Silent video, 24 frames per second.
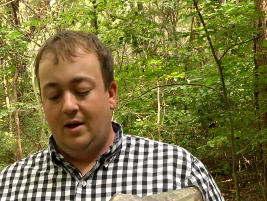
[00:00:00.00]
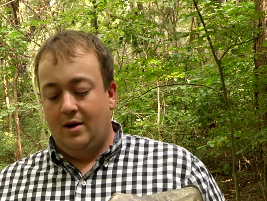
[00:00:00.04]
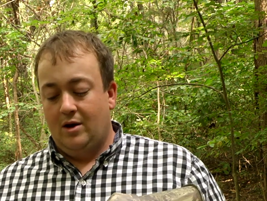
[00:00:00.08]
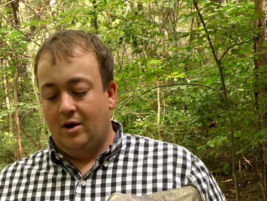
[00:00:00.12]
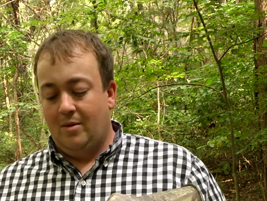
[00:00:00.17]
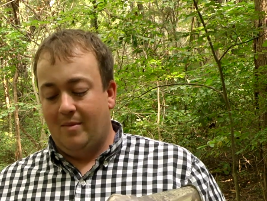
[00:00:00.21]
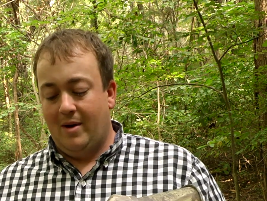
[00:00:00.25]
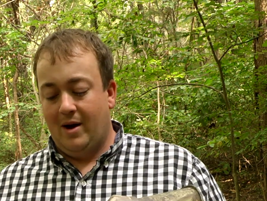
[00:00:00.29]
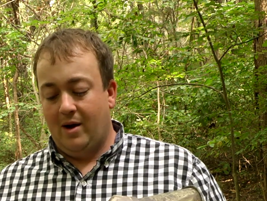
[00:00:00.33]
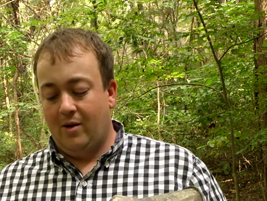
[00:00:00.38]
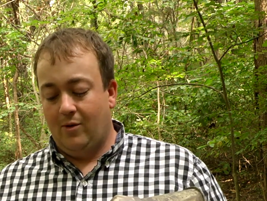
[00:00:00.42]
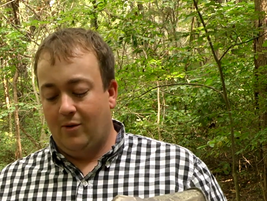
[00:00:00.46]
no
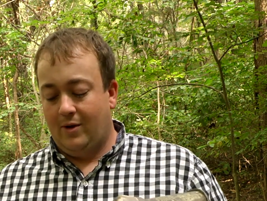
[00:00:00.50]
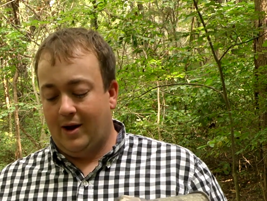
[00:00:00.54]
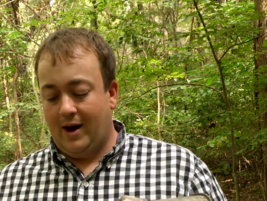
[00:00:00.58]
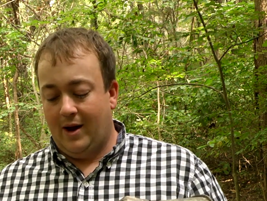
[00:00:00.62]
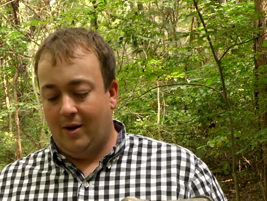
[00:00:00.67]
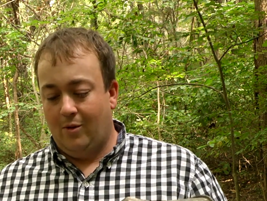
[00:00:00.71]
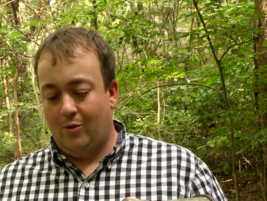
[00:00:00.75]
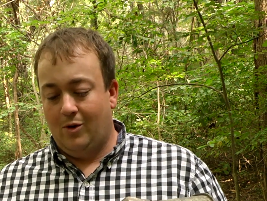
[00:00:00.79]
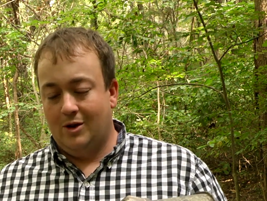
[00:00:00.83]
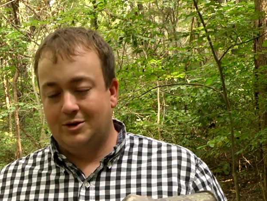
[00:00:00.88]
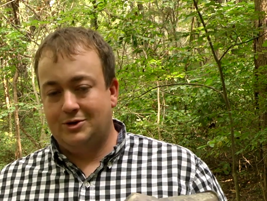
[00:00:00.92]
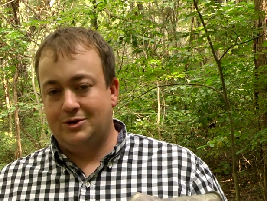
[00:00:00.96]
matter
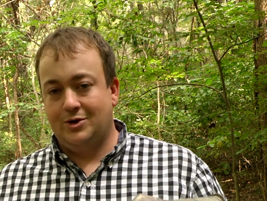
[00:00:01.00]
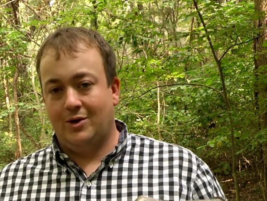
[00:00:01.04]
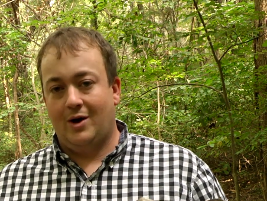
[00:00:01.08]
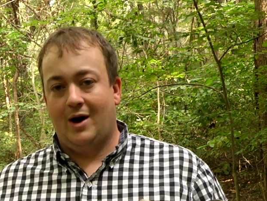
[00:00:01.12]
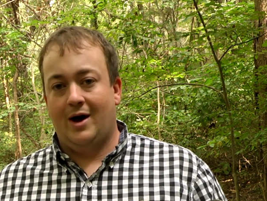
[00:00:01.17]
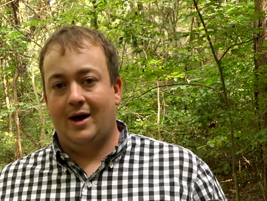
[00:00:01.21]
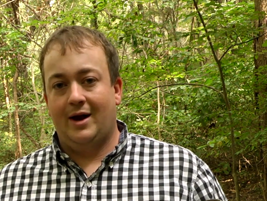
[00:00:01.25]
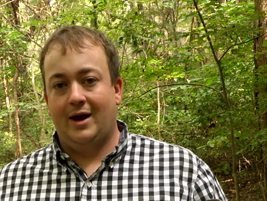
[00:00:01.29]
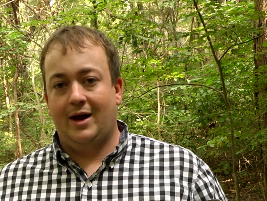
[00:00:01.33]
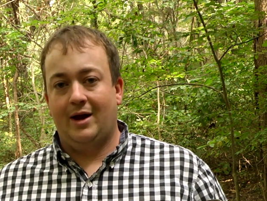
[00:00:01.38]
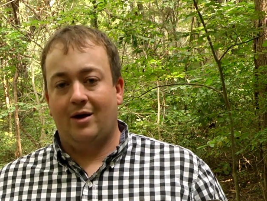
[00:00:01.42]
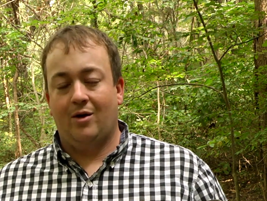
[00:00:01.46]
what you're
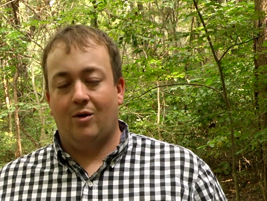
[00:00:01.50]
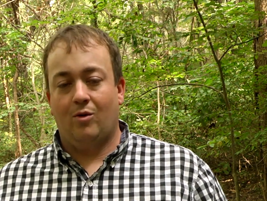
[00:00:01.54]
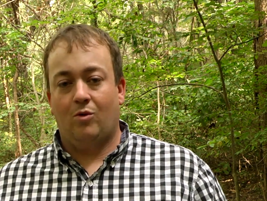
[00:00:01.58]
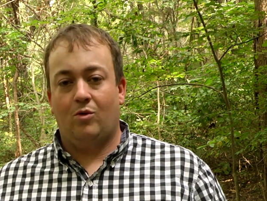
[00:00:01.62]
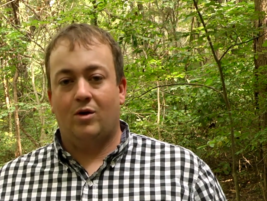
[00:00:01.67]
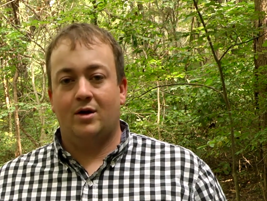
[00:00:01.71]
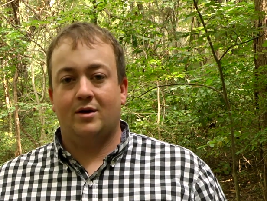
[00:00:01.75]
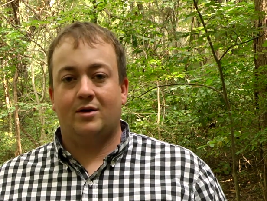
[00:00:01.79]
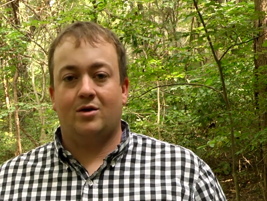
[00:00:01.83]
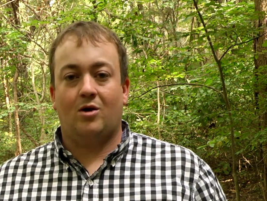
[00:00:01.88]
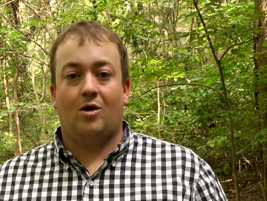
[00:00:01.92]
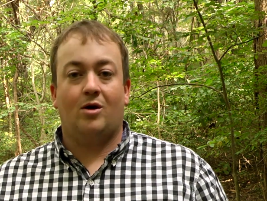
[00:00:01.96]
hunting or
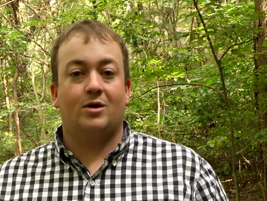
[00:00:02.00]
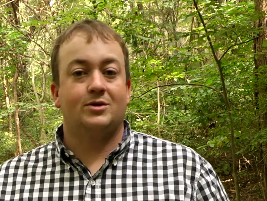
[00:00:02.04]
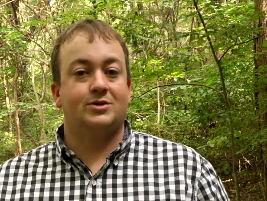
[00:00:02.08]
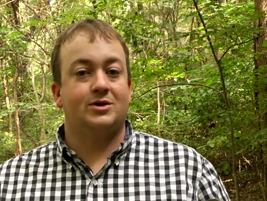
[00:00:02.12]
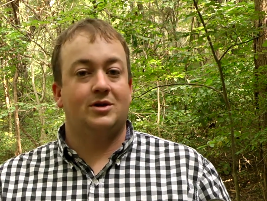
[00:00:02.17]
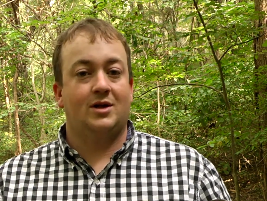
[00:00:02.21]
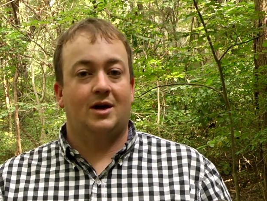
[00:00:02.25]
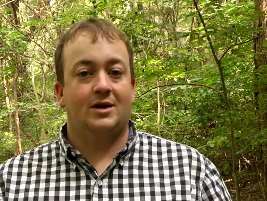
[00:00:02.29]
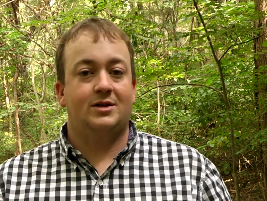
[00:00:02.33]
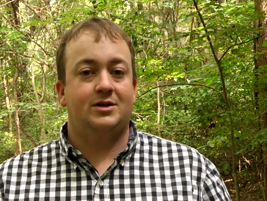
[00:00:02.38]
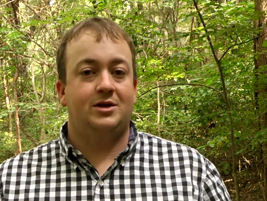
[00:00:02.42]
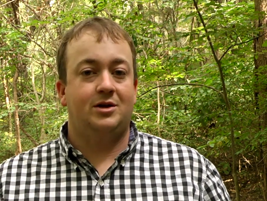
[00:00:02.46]
what calls you
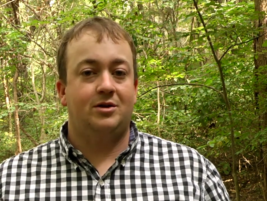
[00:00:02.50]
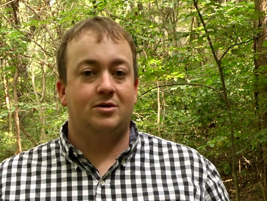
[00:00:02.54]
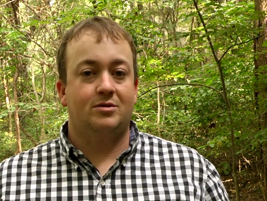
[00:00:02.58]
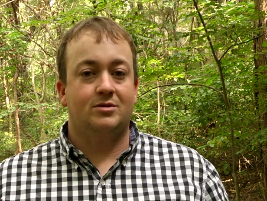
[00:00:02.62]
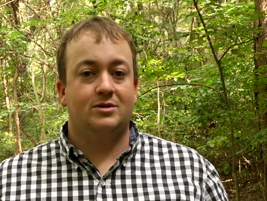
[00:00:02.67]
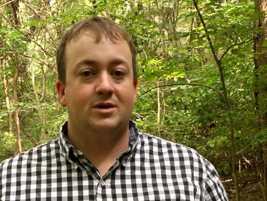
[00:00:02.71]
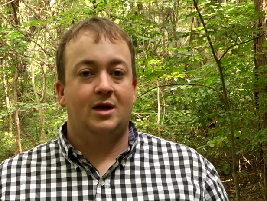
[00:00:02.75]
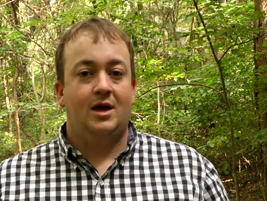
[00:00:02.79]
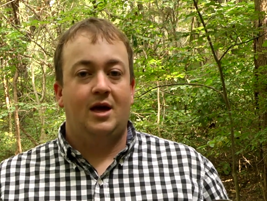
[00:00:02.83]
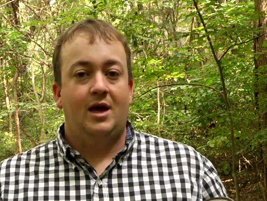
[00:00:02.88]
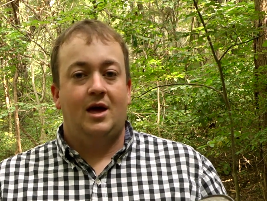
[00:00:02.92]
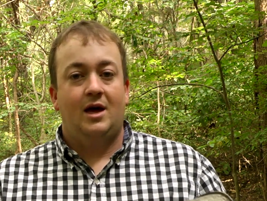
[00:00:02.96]
like to
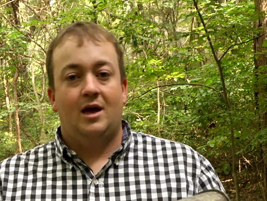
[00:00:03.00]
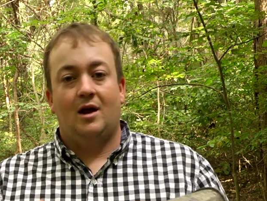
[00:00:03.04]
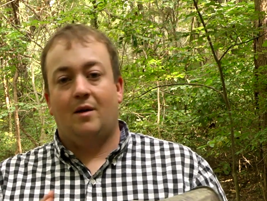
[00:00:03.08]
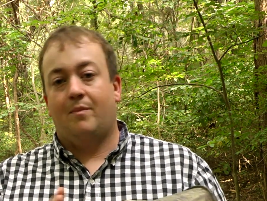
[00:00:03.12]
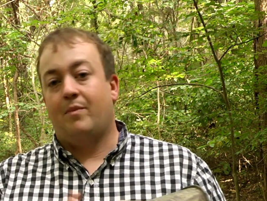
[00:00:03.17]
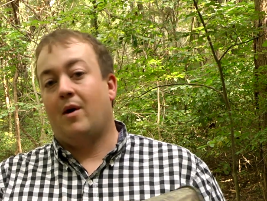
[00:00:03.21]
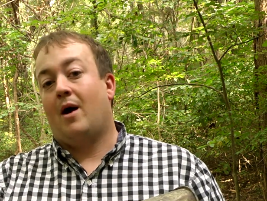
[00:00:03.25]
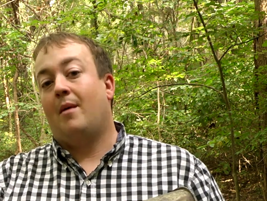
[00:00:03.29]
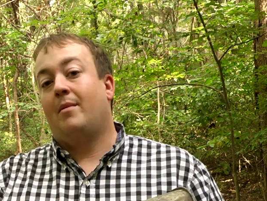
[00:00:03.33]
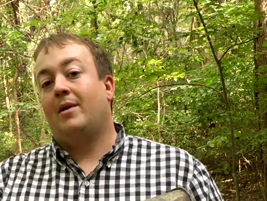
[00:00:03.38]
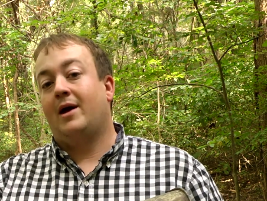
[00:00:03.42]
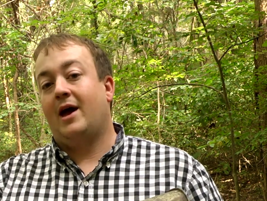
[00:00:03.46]
use, they'll
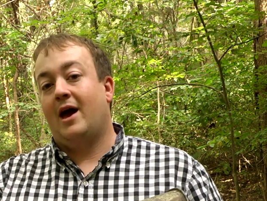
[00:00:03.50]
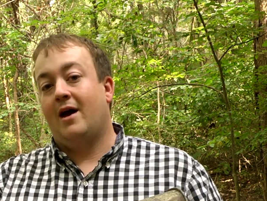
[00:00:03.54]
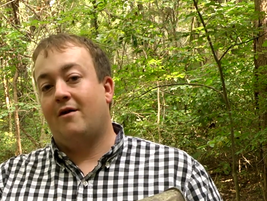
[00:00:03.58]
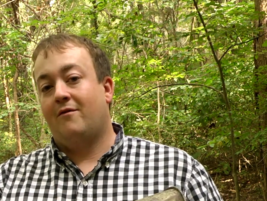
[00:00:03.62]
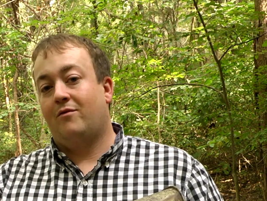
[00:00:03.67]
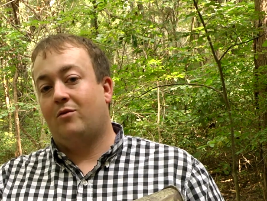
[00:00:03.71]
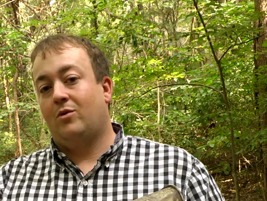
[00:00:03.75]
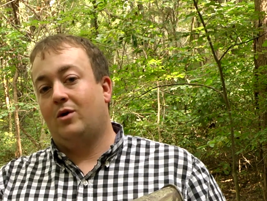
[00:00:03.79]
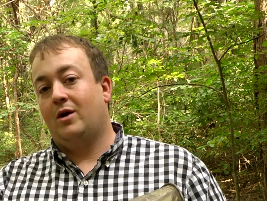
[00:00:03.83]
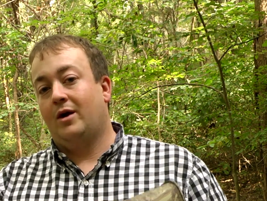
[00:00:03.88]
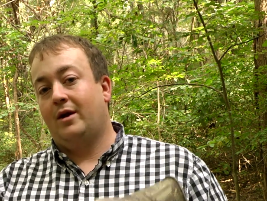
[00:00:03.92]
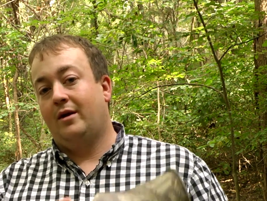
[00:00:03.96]
probably have
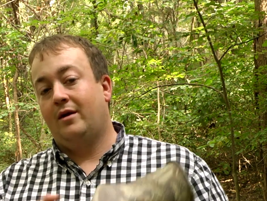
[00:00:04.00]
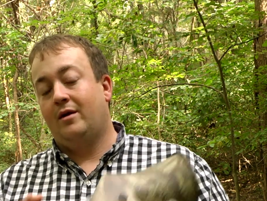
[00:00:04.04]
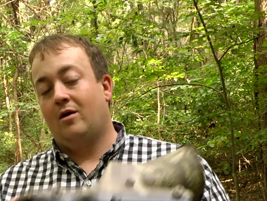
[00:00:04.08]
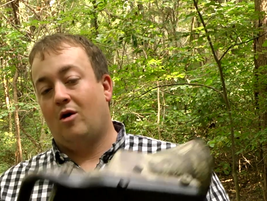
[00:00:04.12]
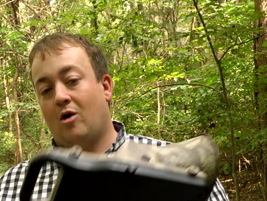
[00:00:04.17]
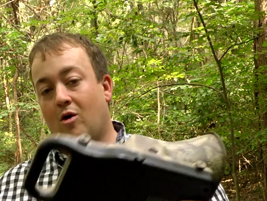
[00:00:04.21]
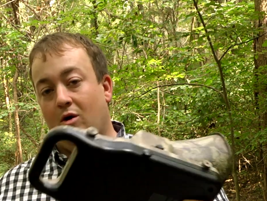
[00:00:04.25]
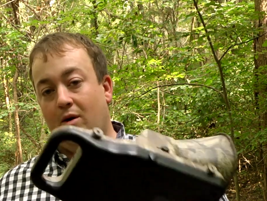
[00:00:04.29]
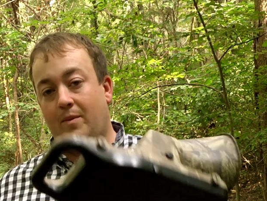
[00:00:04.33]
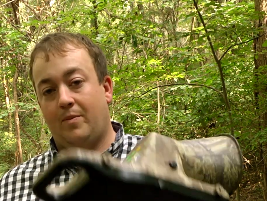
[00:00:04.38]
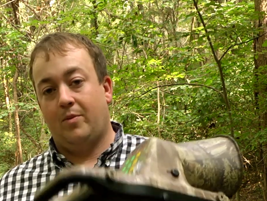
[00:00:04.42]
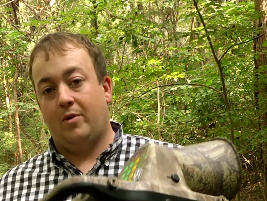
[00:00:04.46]
one
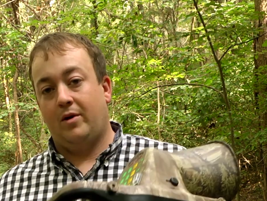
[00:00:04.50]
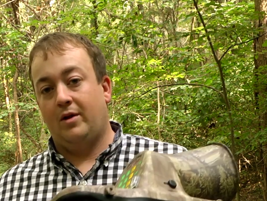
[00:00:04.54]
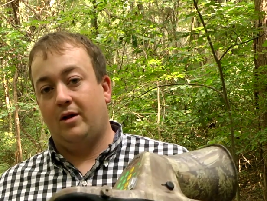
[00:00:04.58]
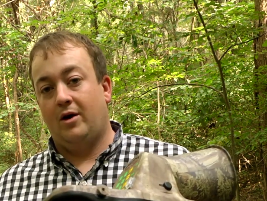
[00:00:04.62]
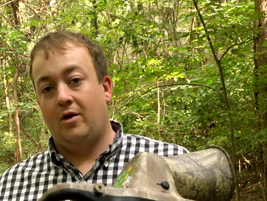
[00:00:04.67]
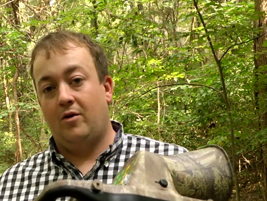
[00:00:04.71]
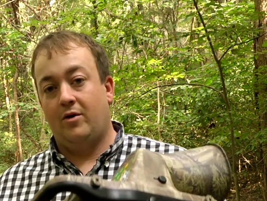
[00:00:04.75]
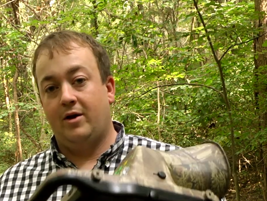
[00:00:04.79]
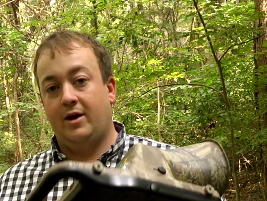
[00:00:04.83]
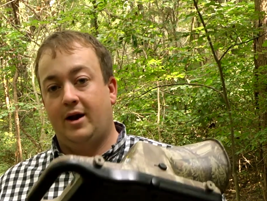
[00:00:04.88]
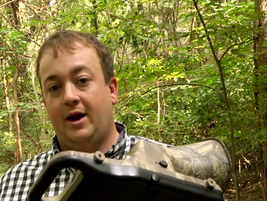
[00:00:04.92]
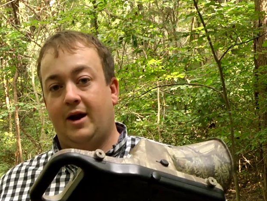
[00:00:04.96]
already
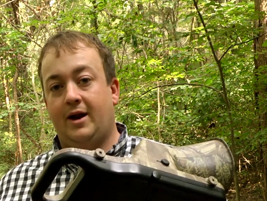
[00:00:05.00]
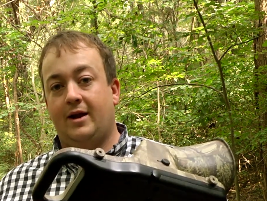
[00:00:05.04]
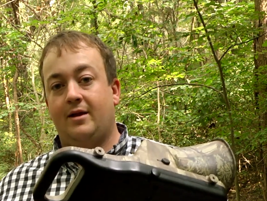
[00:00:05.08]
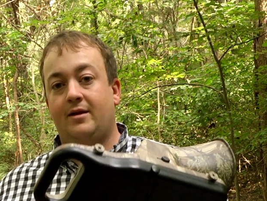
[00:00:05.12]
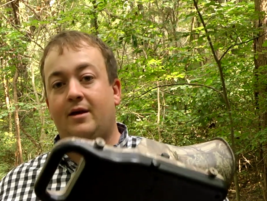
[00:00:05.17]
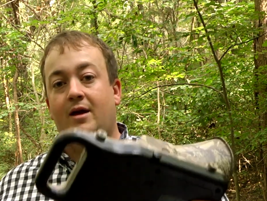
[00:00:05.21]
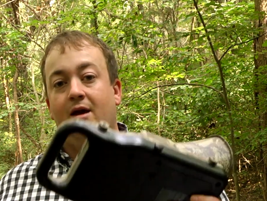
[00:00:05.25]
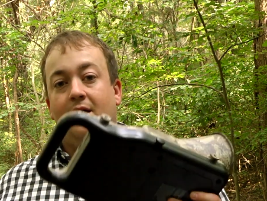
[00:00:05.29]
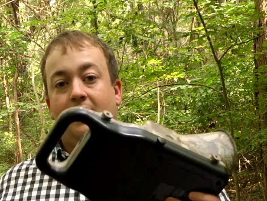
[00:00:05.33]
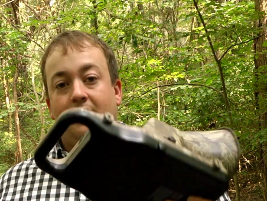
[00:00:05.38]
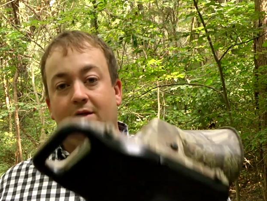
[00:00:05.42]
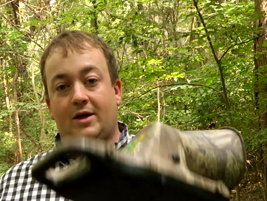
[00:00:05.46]
preloaded in it
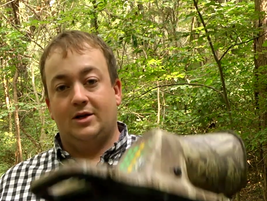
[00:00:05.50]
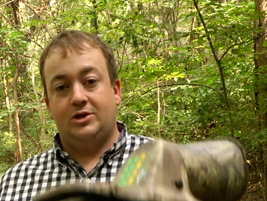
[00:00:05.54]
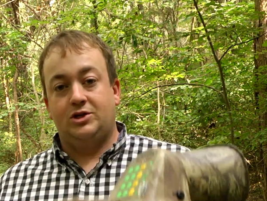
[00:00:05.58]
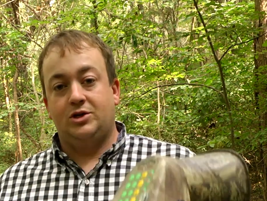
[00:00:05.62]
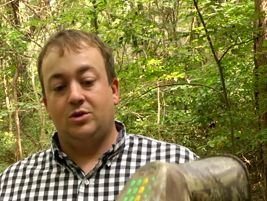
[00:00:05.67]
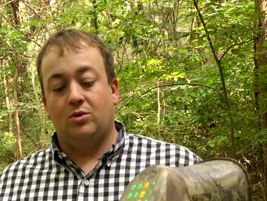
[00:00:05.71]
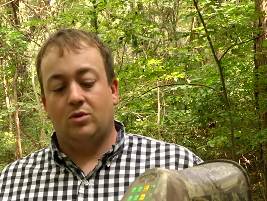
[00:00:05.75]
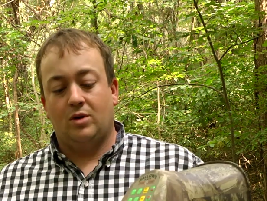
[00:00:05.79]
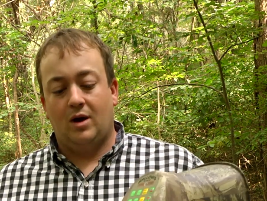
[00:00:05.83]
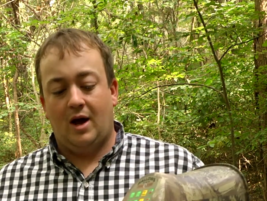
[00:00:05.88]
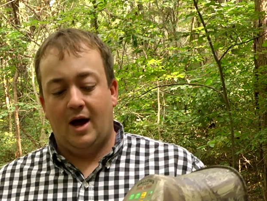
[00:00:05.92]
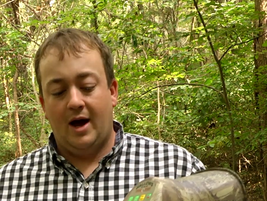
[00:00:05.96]
that
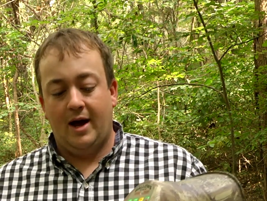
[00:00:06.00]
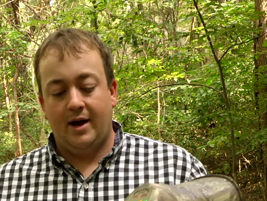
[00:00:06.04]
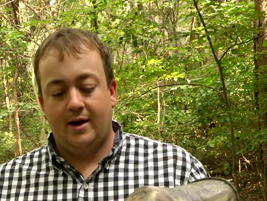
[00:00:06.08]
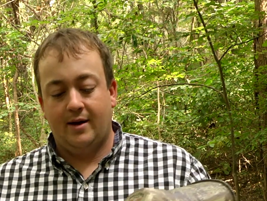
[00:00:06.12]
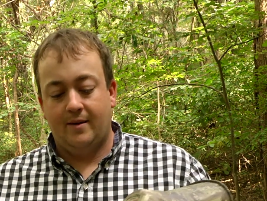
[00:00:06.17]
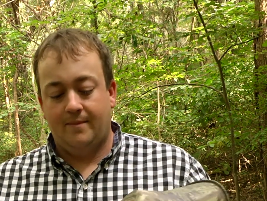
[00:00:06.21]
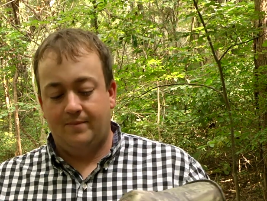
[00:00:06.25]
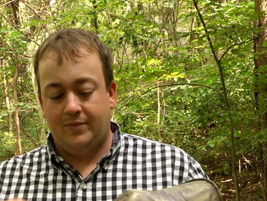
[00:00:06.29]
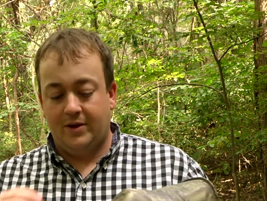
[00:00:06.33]
you will like.